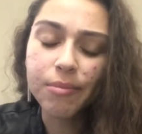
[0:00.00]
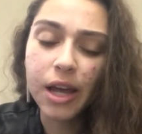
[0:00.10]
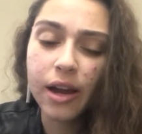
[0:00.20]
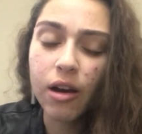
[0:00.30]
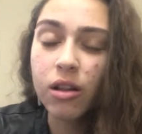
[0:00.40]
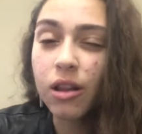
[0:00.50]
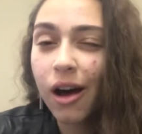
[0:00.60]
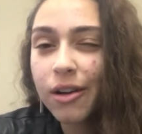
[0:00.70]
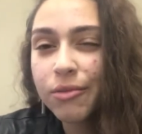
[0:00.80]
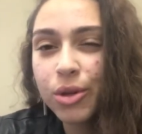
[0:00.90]
that a
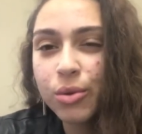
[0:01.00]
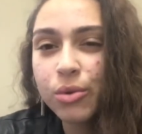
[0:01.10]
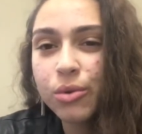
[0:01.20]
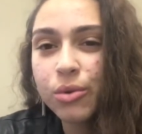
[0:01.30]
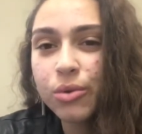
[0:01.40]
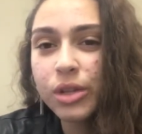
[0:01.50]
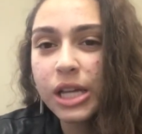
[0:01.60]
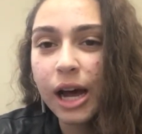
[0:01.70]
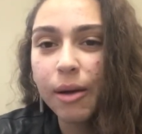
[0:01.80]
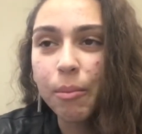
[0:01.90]
lot of you
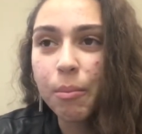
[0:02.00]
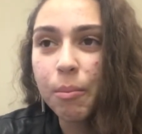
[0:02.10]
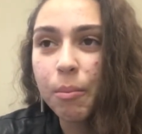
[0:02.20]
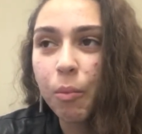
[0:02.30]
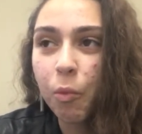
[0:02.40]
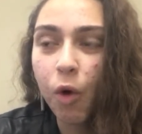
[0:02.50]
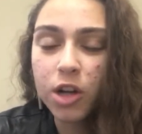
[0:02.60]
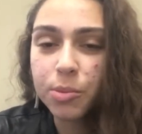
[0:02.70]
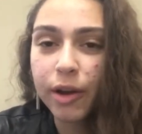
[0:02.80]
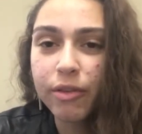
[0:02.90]
that
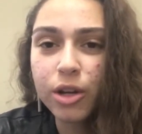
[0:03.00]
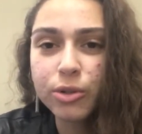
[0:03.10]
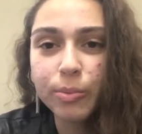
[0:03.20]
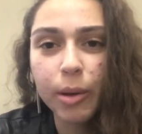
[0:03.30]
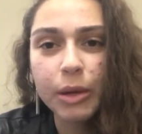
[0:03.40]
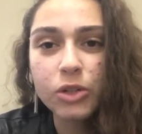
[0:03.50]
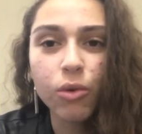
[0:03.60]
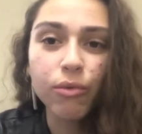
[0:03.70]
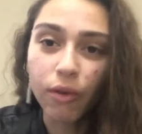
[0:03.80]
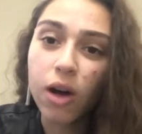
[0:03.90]
watch my videos maybe
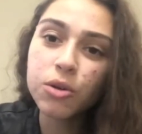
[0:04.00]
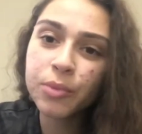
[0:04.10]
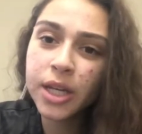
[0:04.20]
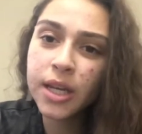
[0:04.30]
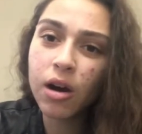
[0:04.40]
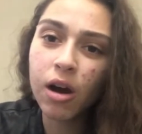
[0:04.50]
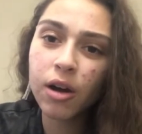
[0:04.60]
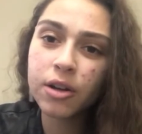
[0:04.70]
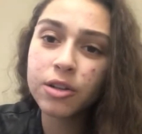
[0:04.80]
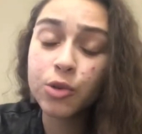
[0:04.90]
don't follow me
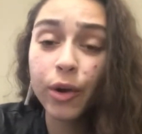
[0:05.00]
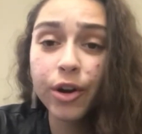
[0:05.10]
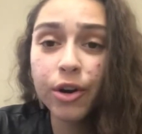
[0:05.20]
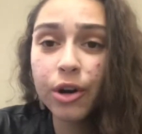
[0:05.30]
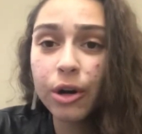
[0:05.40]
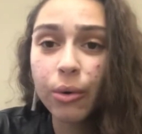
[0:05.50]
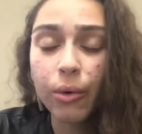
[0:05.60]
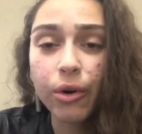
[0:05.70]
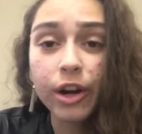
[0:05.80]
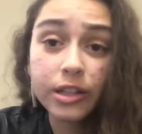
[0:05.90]
on Twitter
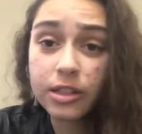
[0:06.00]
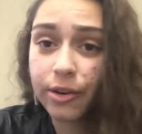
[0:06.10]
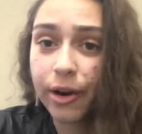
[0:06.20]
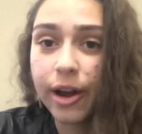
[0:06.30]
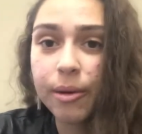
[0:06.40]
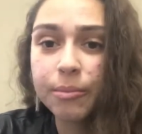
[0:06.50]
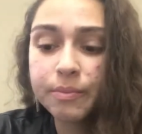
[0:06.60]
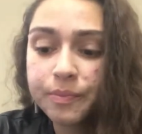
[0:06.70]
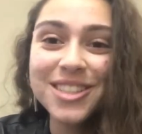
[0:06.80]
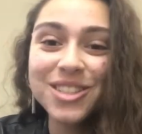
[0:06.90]
or
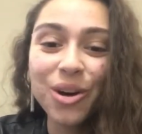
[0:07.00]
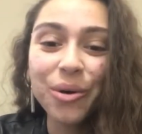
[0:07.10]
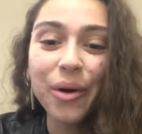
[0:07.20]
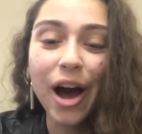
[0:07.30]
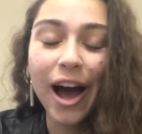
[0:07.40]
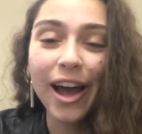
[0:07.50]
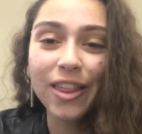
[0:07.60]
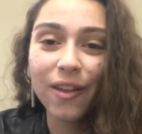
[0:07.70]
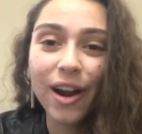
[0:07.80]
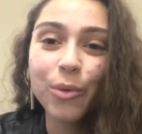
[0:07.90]
Instagram. So I
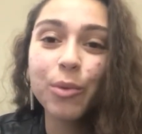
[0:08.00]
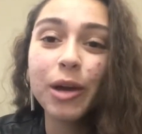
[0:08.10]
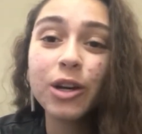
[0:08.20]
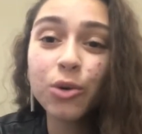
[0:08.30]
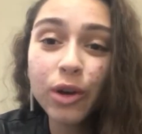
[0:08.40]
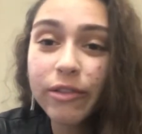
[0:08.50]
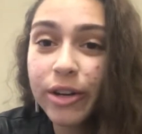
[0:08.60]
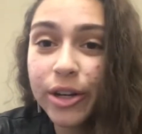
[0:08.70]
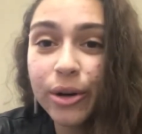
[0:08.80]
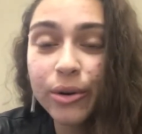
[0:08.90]
thought I would make a quick
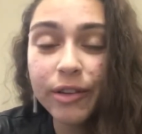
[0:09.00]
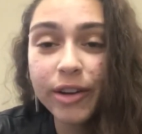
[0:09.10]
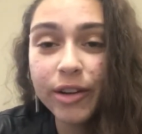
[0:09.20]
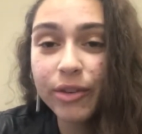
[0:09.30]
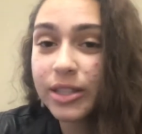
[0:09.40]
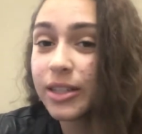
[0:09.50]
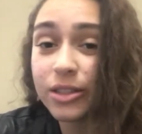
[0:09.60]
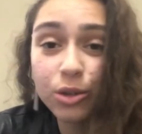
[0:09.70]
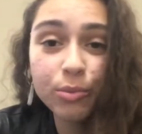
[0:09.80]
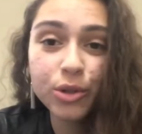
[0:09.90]
video, even if it's like a
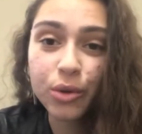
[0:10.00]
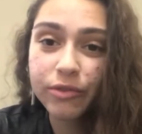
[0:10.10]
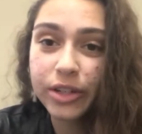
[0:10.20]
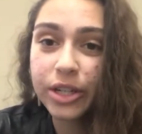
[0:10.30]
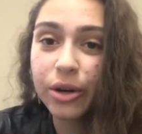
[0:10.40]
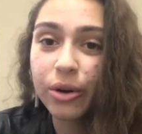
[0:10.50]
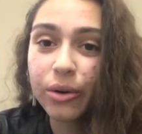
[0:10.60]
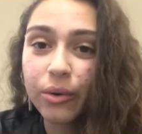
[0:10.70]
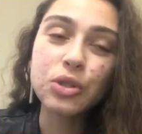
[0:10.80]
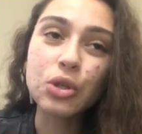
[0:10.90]
super short
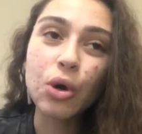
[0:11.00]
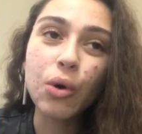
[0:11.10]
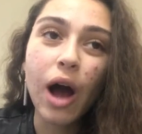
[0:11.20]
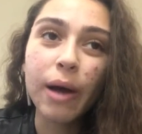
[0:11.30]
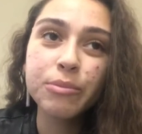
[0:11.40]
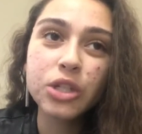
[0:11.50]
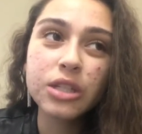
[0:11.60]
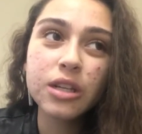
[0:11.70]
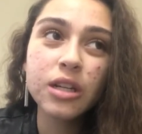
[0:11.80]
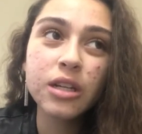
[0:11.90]
video. So I'm
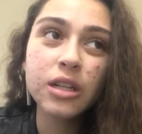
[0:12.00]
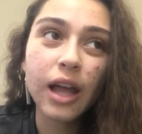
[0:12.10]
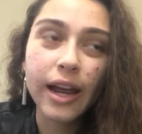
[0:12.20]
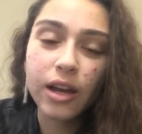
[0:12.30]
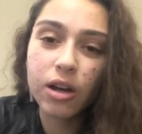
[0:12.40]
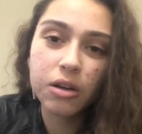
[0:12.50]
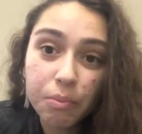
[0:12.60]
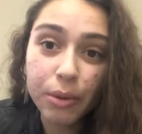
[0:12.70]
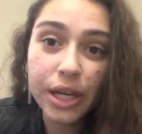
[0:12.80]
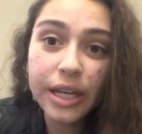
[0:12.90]
just gonna like
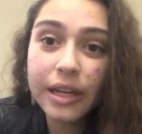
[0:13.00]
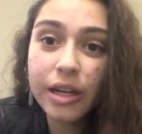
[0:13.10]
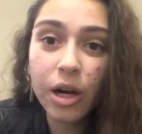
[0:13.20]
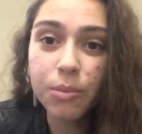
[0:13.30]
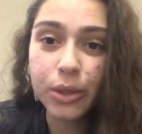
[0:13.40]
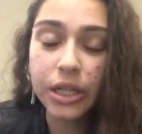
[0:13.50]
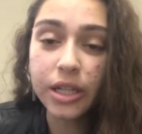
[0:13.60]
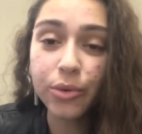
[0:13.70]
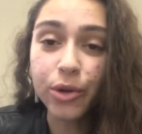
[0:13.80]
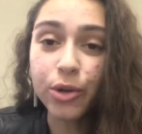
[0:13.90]
be
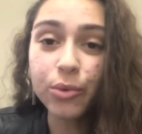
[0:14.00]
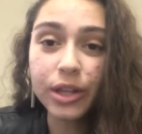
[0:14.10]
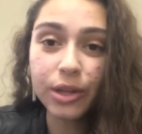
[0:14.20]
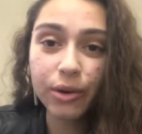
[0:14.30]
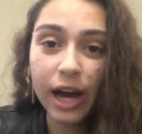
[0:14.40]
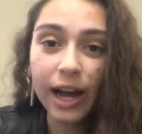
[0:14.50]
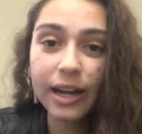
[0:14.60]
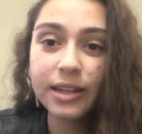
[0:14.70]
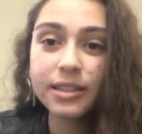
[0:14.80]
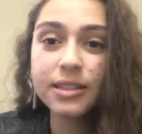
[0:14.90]
completely real with you
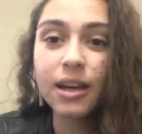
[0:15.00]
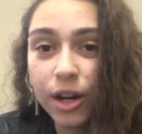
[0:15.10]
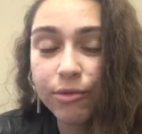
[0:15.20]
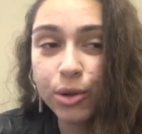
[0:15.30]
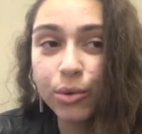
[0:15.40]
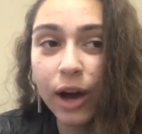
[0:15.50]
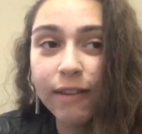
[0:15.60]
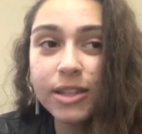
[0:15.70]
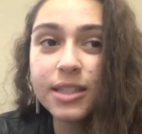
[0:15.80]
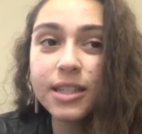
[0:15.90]
guys. If you
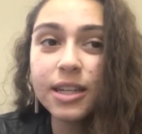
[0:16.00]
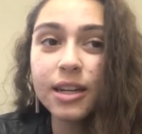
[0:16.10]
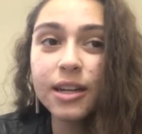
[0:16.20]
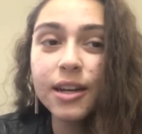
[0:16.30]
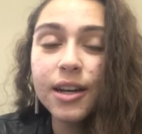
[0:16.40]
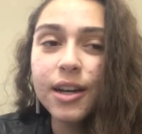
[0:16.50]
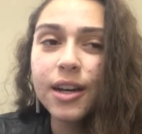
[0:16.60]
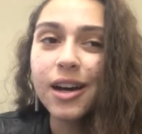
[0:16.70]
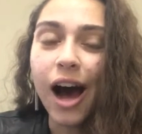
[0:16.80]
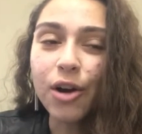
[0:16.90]
haven't seen,
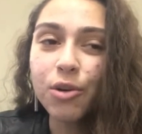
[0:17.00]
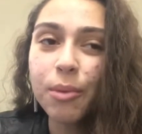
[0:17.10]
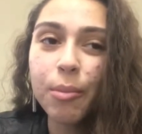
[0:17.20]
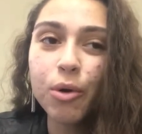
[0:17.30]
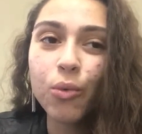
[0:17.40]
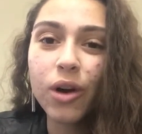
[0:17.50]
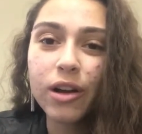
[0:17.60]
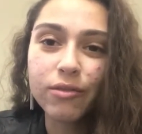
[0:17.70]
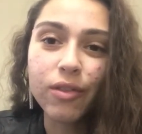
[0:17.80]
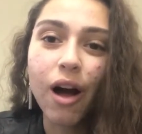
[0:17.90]
I don't remember
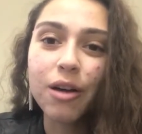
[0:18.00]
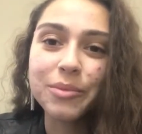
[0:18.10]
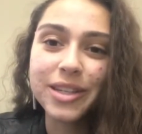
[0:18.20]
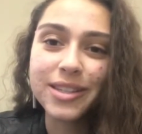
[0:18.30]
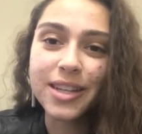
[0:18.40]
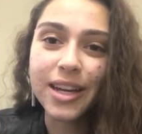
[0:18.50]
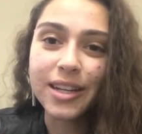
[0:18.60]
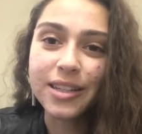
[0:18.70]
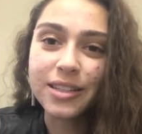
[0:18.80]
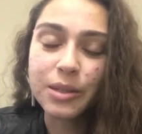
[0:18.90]
what Vlogmas day it
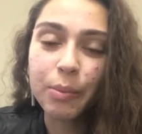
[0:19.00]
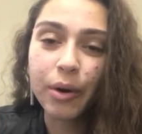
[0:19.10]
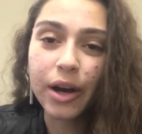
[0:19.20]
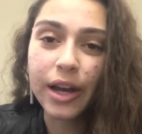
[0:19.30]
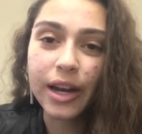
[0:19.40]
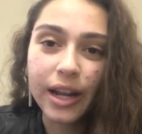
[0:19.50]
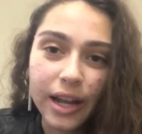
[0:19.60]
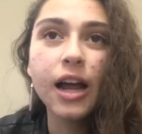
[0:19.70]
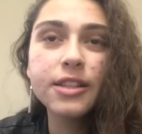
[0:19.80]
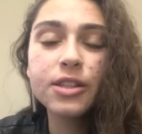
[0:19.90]
is, but
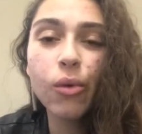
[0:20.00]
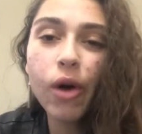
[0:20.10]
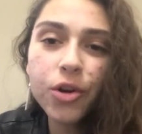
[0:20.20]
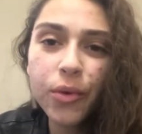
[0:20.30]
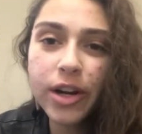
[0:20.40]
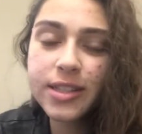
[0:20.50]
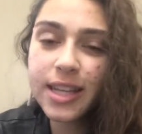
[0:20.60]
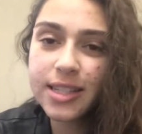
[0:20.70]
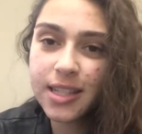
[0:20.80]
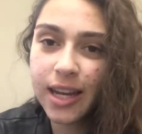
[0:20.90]
it's the one where it
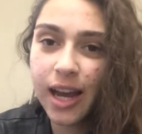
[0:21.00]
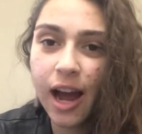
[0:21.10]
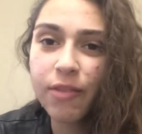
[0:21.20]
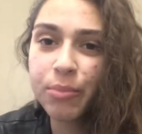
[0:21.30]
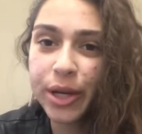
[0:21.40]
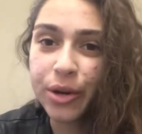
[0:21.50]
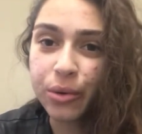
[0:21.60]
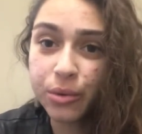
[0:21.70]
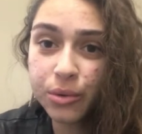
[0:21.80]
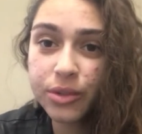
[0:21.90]
says like I have big
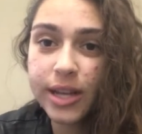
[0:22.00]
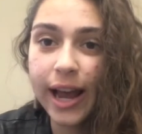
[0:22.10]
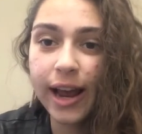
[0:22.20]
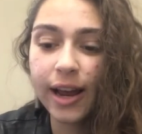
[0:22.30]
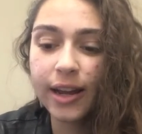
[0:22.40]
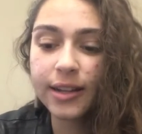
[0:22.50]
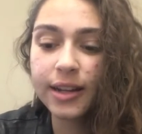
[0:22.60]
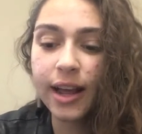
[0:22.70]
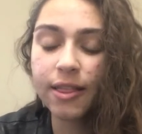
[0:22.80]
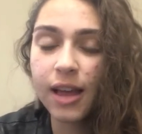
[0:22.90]
news, and
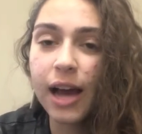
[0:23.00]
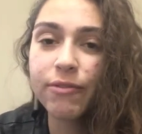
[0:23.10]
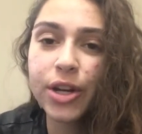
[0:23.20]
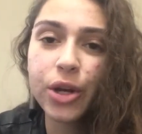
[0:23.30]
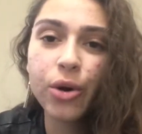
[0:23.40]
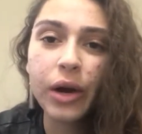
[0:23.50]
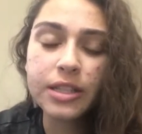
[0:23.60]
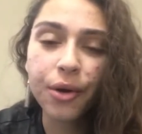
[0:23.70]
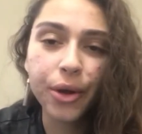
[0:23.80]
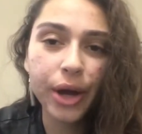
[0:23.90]
in that video I
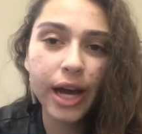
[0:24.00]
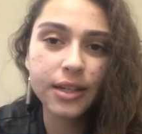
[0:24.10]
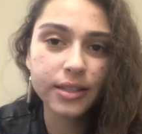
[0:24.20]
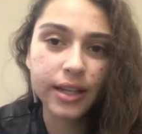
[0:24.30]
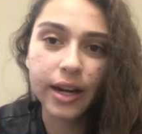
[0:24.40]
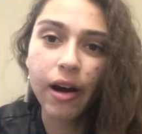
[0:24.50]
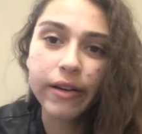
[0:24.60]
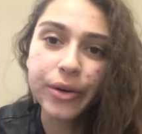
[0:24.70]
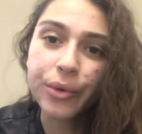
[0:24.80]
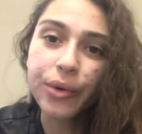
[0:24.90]
tell you guys that I got
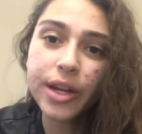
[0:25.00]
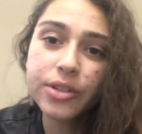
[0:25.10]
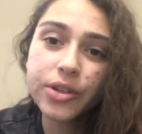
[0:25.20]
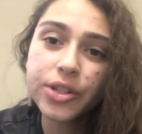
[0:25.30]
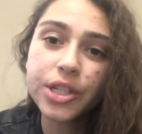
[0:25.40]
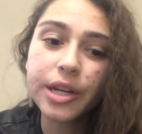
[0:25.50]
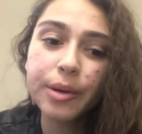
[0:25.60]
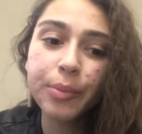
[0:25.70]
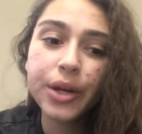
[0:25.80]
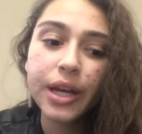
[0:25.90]
a new
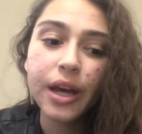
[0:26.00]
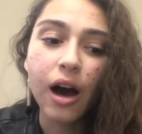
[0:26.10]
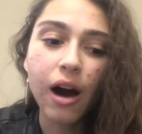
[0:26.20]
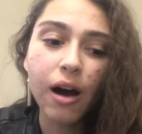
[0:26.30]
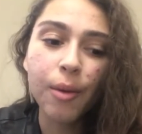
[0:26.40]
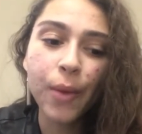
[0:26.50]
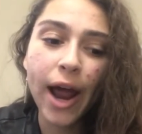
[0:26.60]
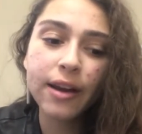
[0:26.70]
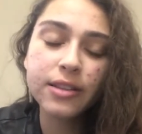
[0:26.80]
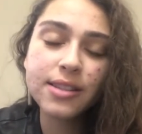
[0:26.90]
internship.
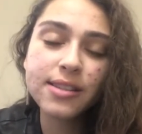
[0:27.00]
And in